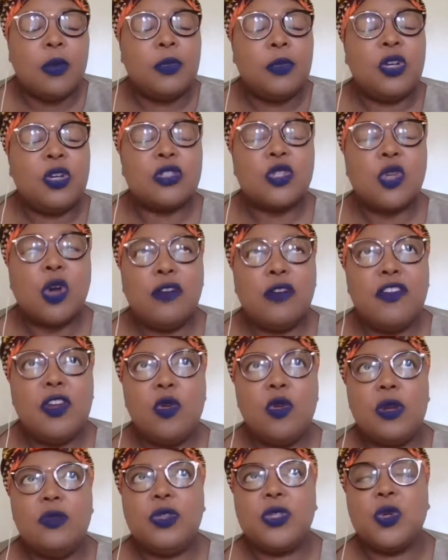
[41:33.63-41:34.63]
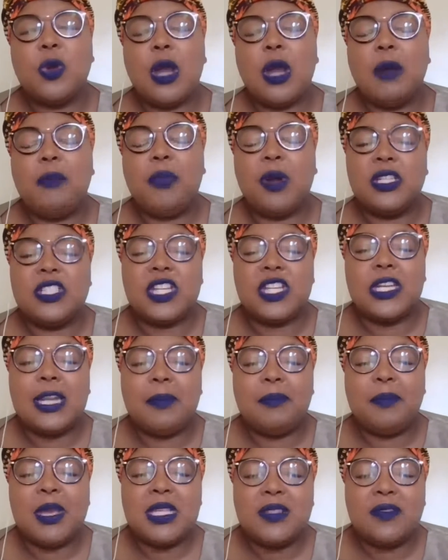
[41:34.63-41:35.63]
Because often when we talk about
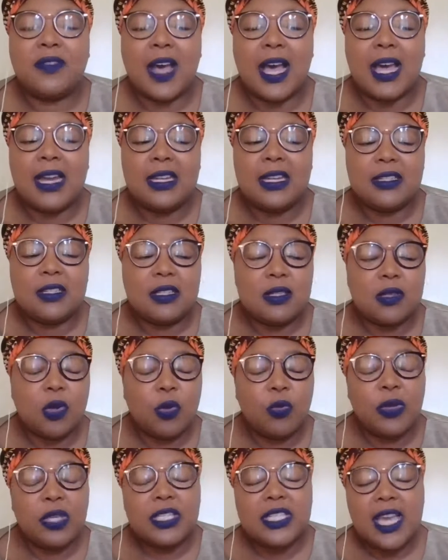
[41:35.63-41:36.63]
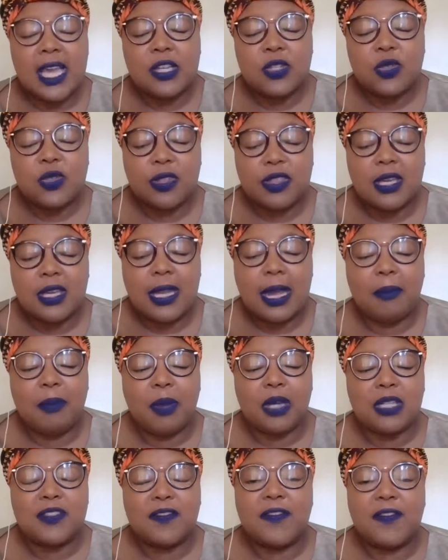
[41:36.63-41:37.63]
gender-based violence, we tend to think
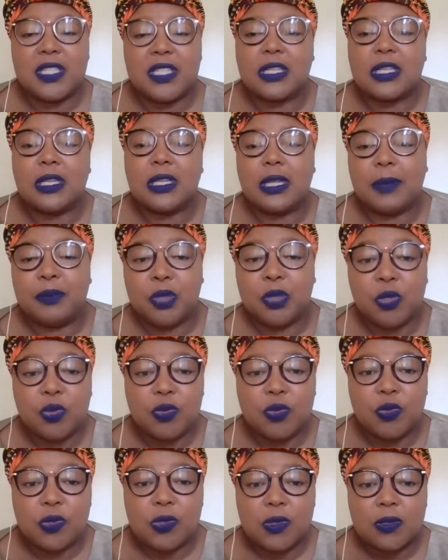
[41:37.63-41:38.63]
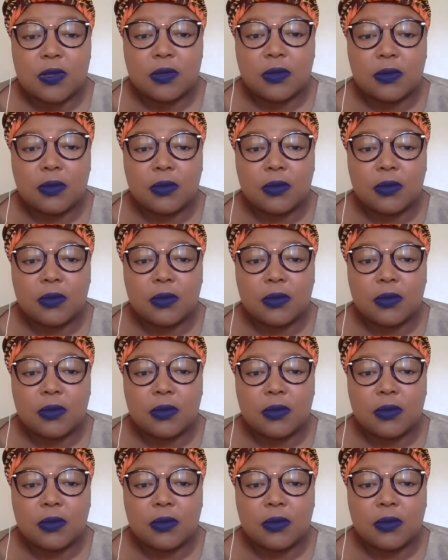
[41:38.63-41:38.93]
about physical abuse.